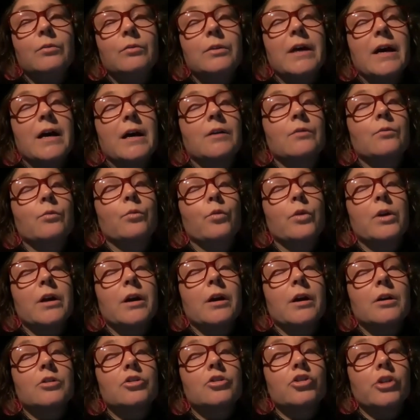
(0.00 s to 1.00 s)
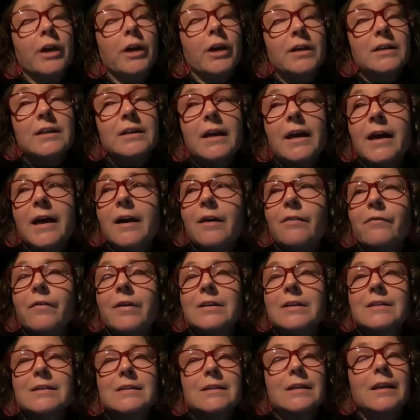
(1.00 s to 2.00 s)
that we are trying to have
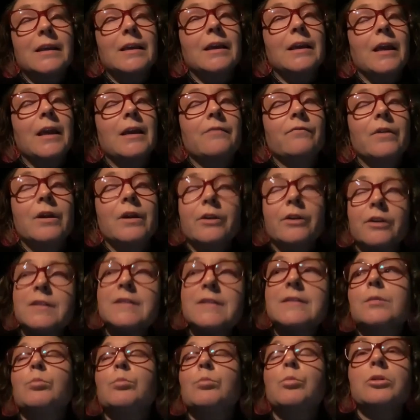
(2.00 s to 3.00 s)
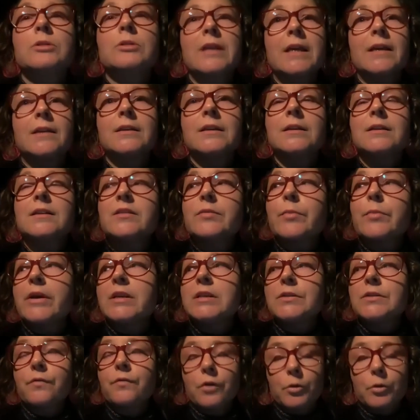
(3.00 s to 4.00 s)
as like a very simple landing
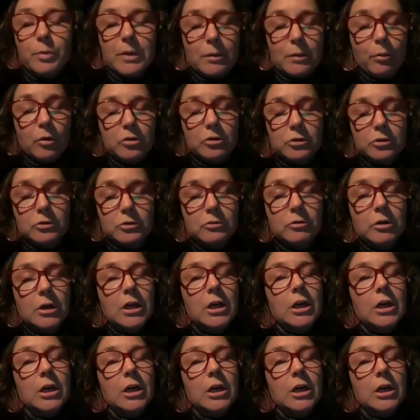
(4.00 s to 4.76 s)
space for people who